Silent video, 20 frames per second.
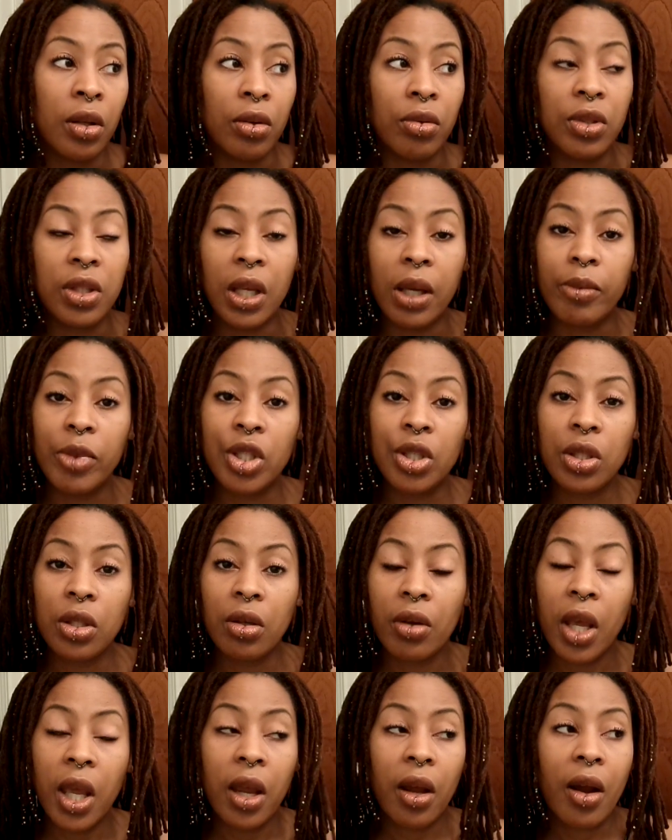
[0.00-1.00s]
damaging
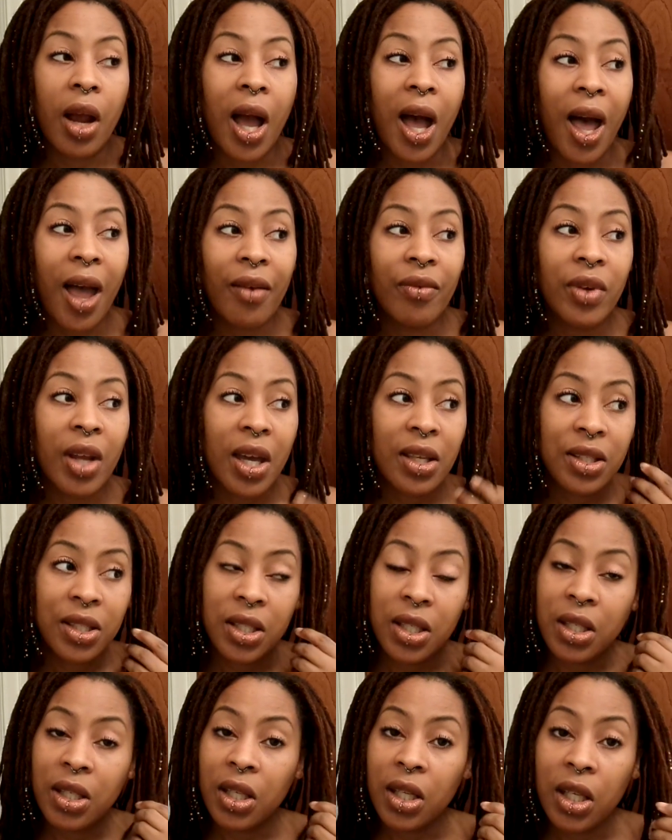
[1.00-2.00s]
your hair, I've not
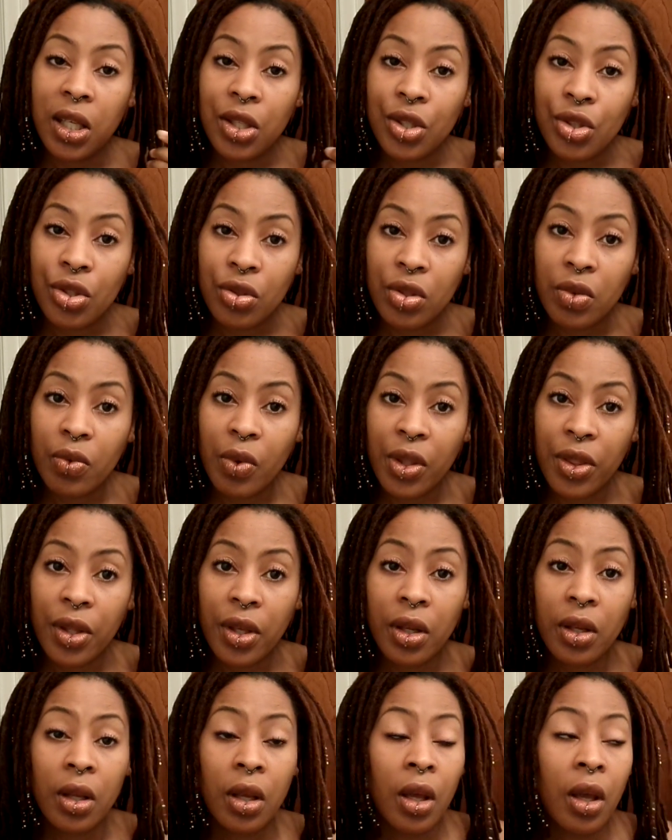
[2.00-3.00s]
seen any issues with
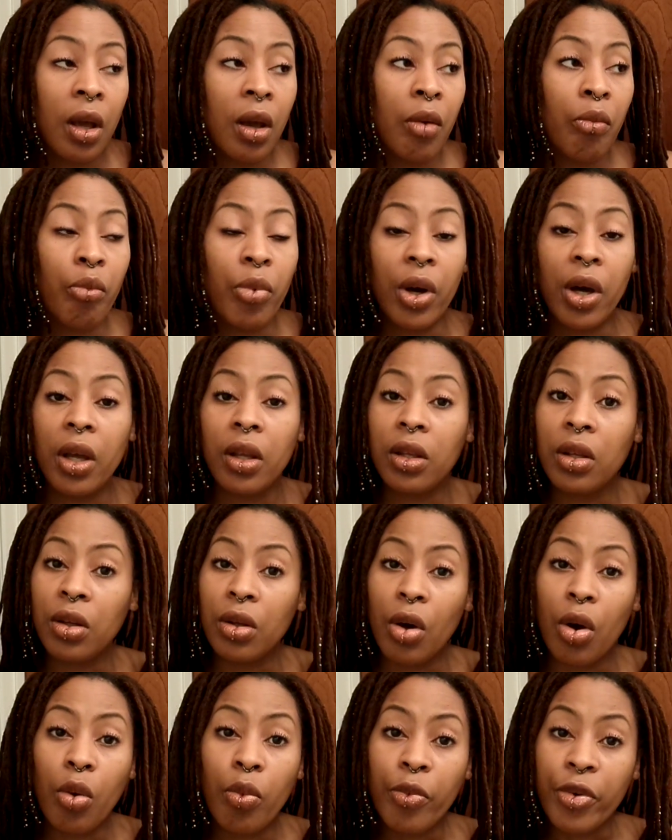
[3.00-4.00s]
it, but,
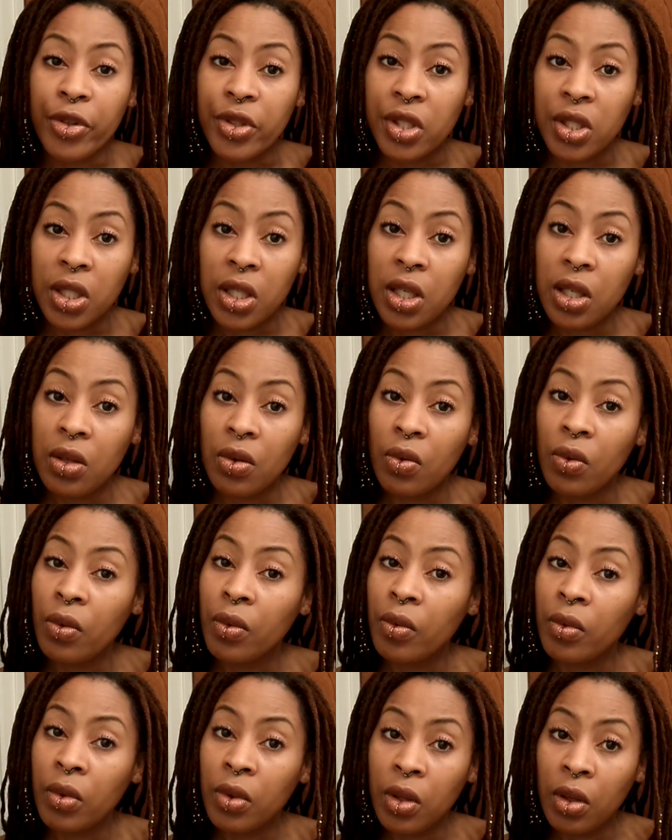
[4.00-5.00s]
proceed,
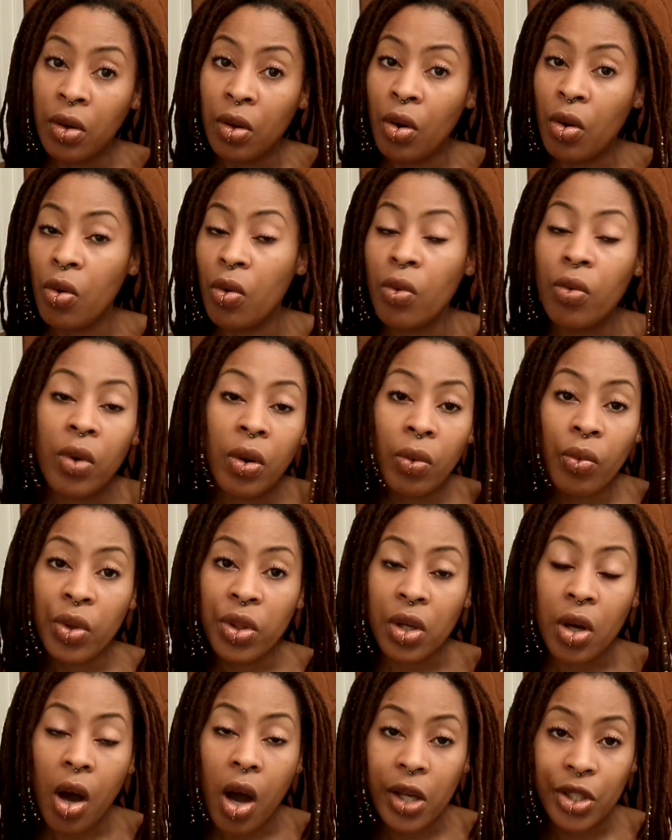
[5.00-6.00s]
with
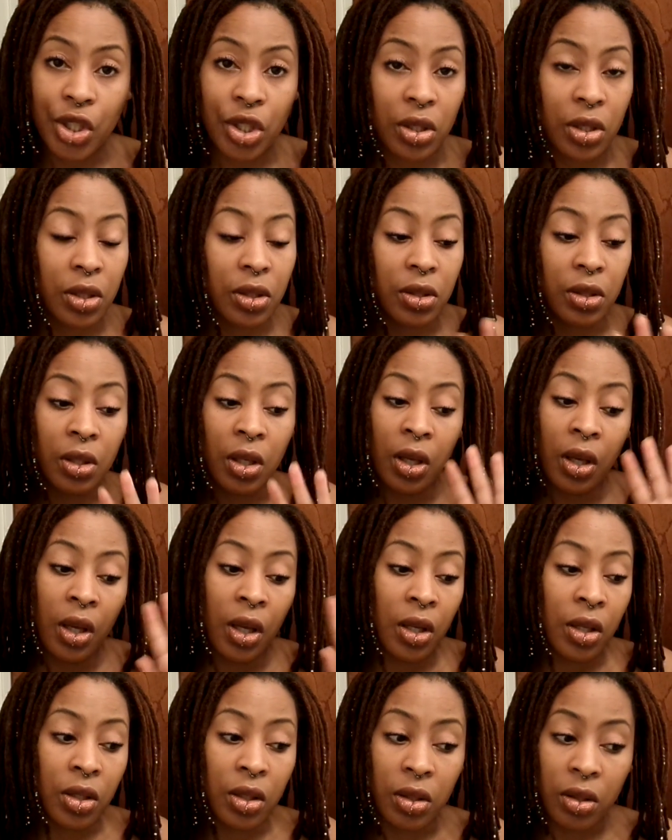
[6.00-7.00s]
caution,
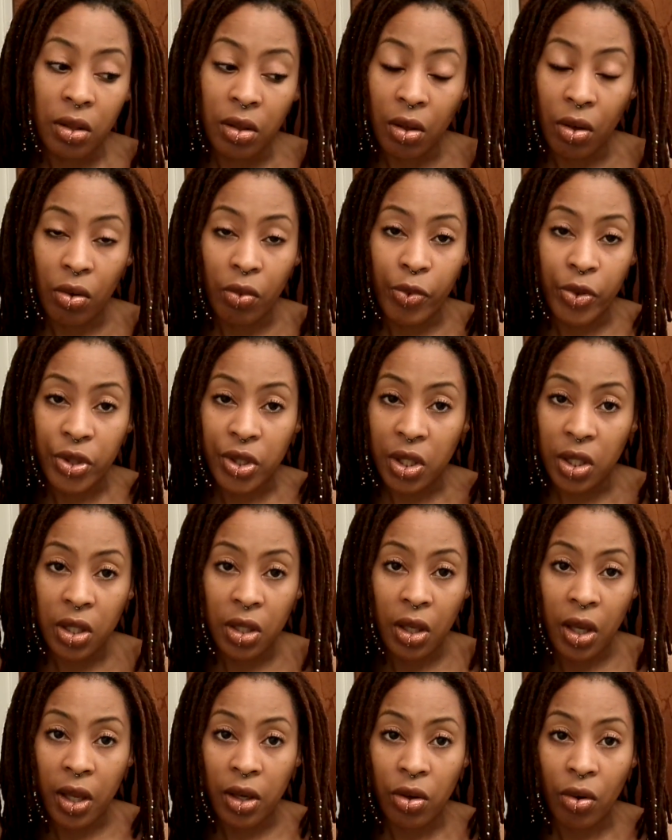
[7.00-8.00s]

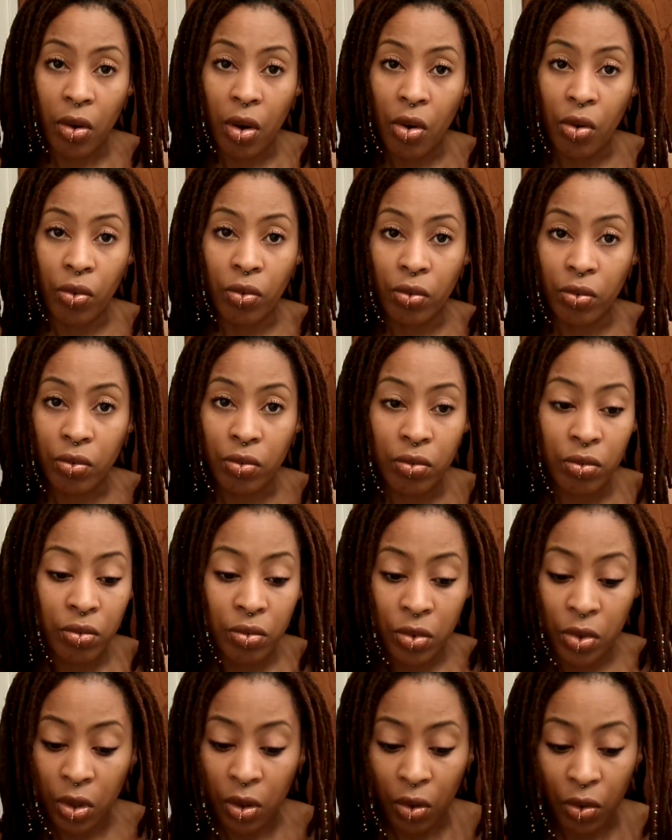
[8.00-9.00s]
proceed at your own,
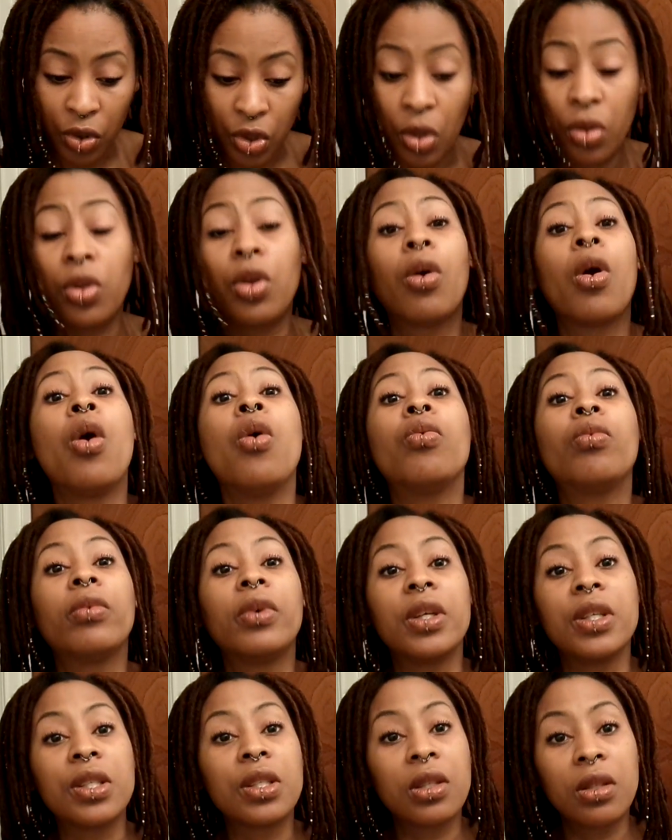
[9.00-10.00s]
your own
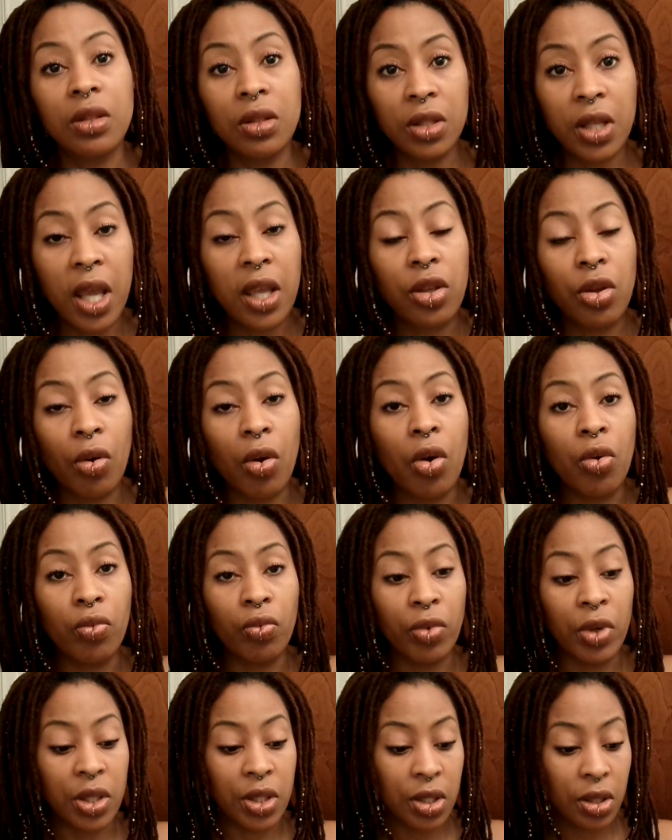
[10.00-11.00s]
risk. Take your own
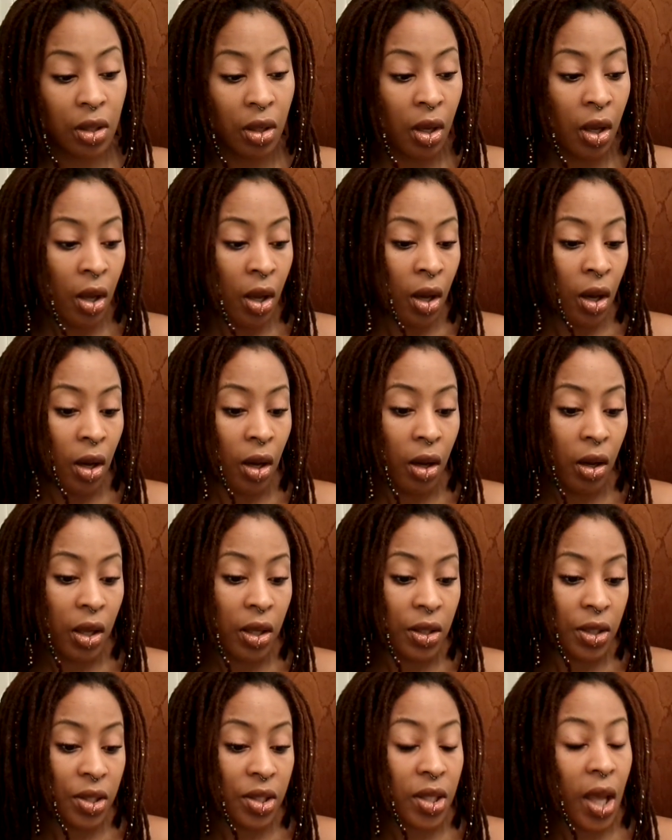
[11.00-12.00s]
risk.
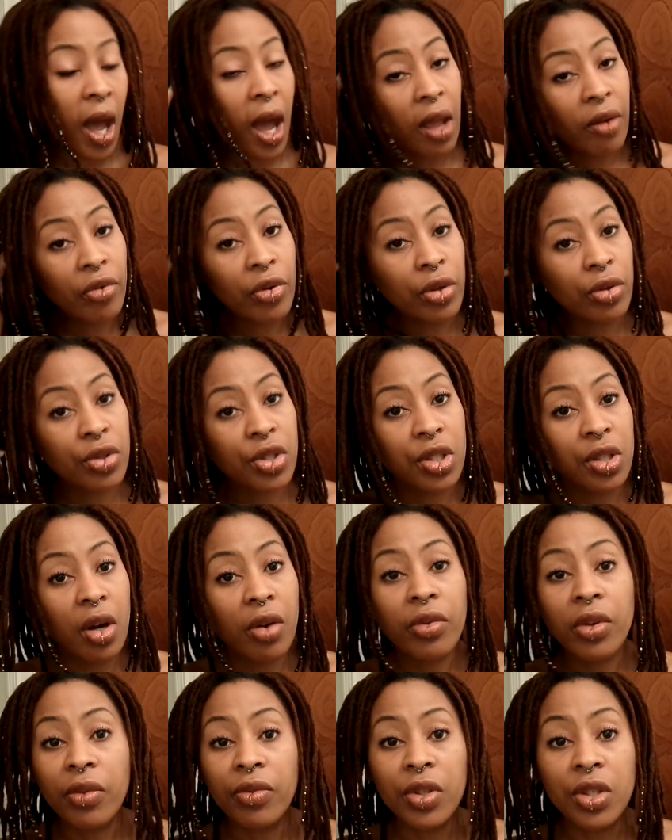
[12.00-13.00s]
And decide for
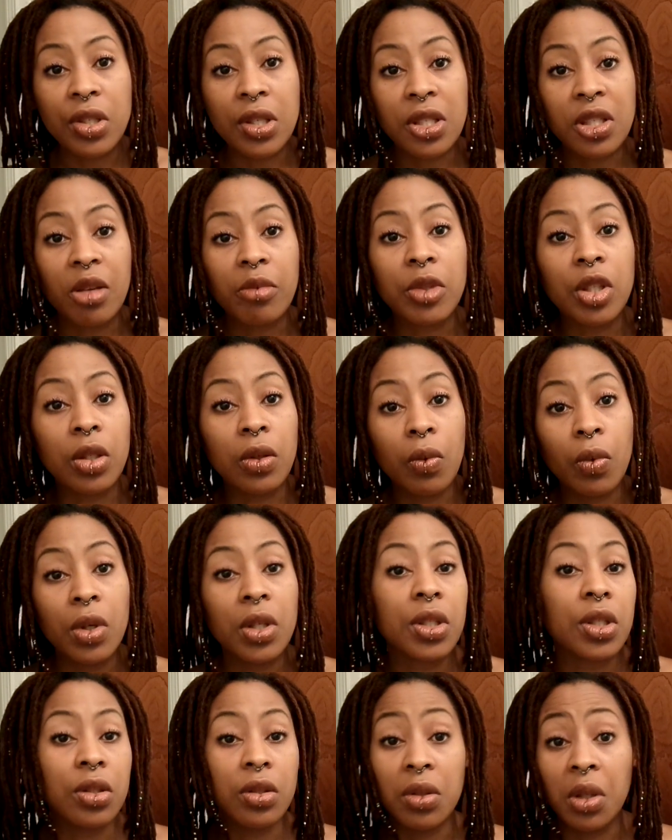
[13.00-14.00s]
yourself if this is something you want
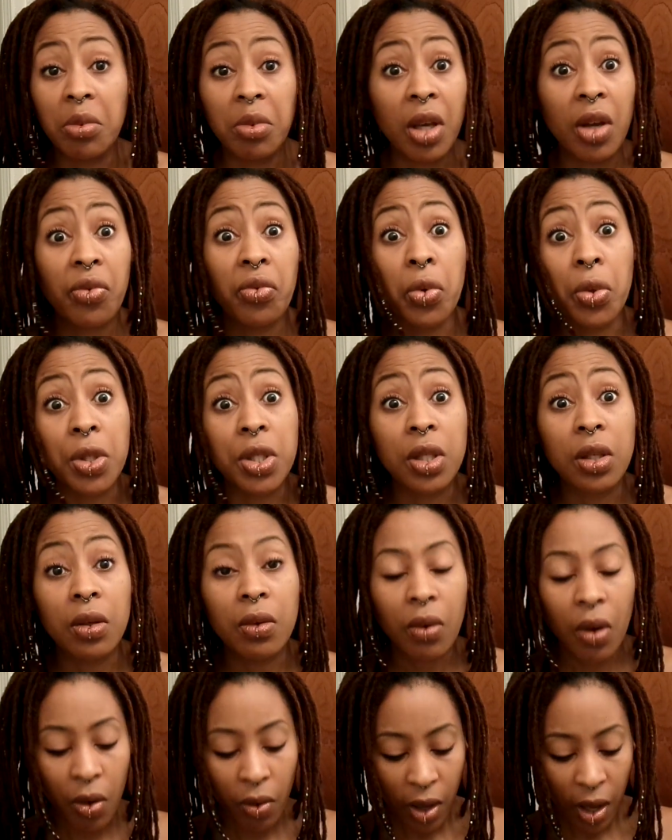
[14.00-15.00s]
to do. I'm not forcing you,
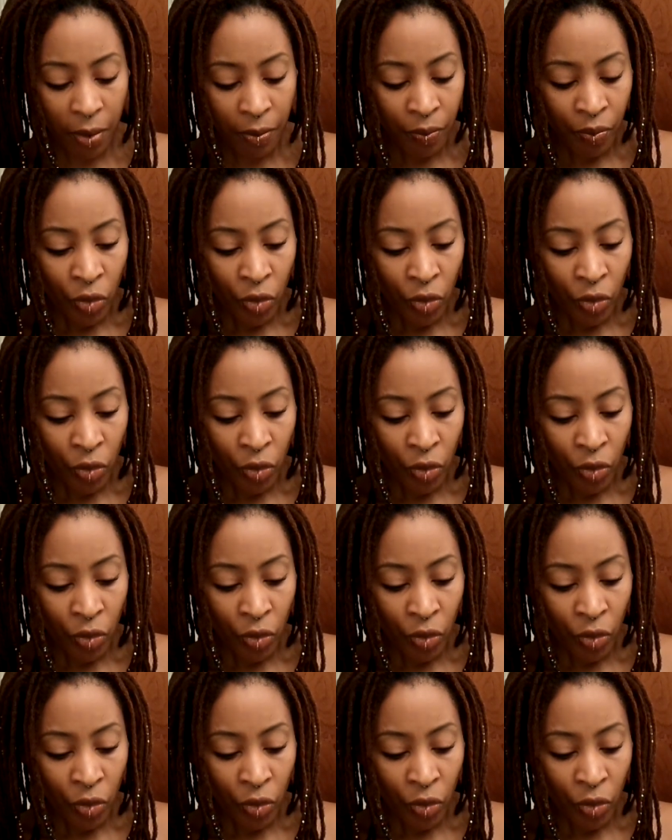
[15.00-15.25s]
okay?